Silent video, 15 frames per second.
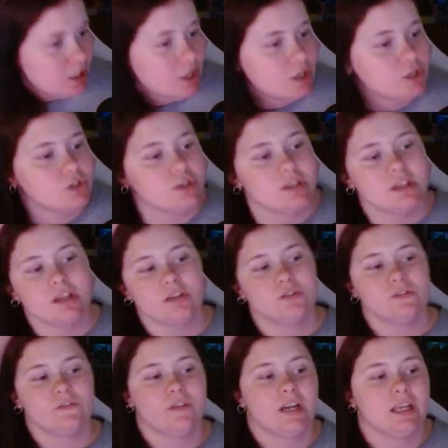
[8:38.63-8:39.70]
So I thought it
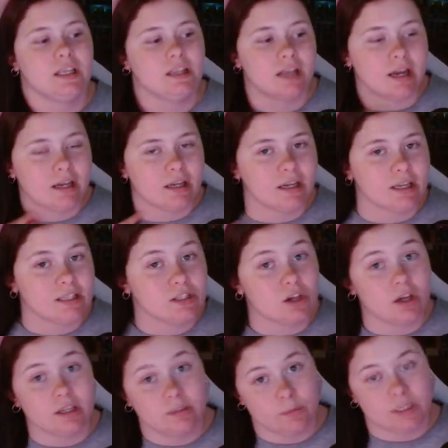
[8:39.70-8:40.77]
was funny that I
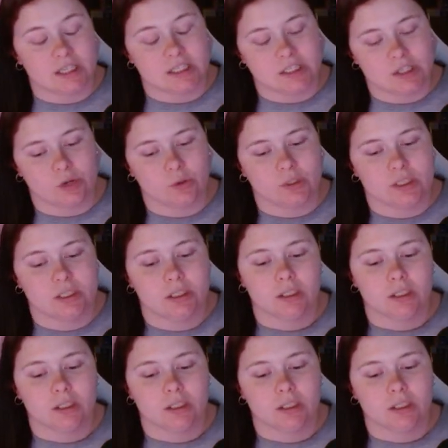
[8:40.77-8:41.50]
saw him get soaked.